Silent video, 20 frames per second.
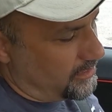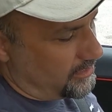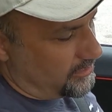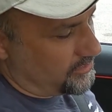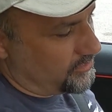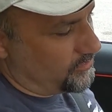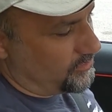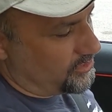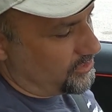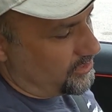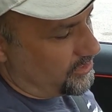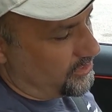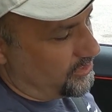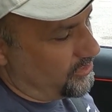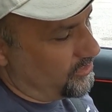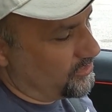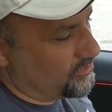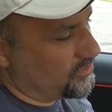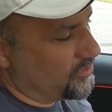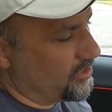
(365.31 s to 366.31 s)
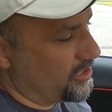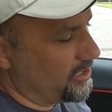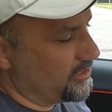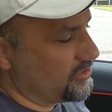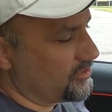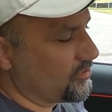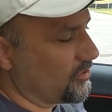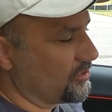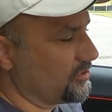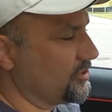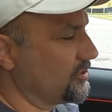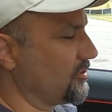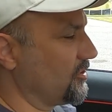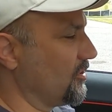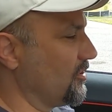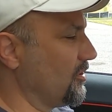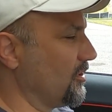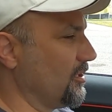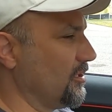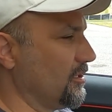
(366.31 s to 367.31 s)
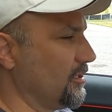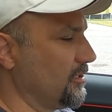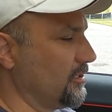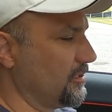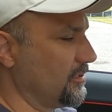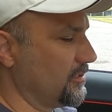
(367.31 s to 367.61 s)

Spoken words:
So what you're gonna do is go ahead and start your car.